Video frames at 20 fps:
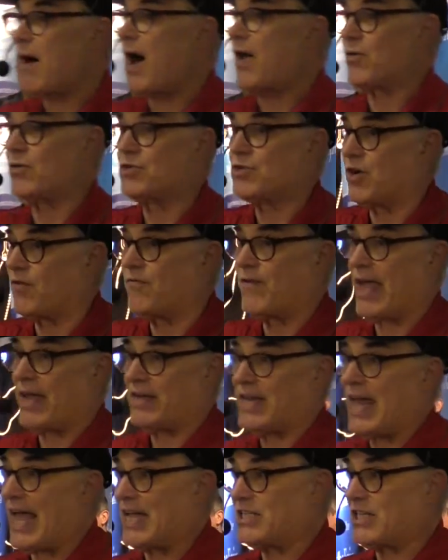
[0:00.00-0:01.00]
models are
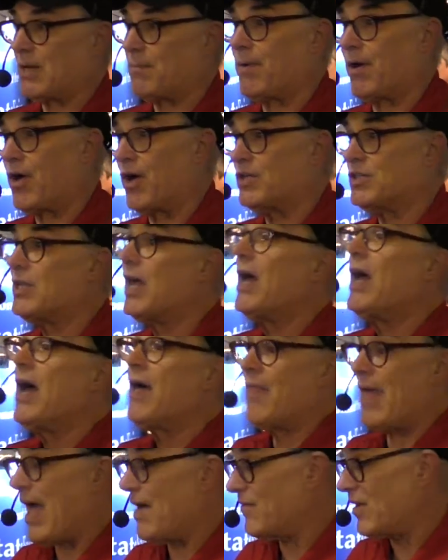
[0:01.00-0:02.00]
fantastic because
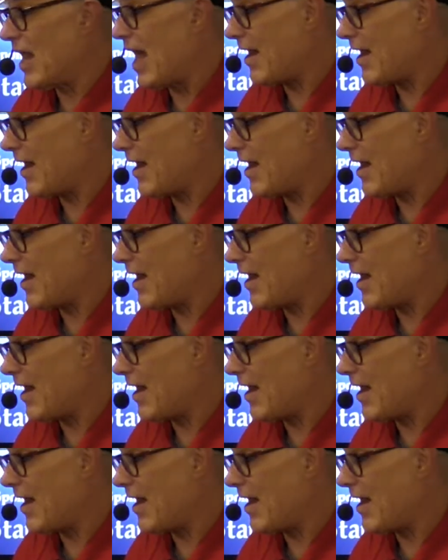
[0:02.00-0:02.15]
they have a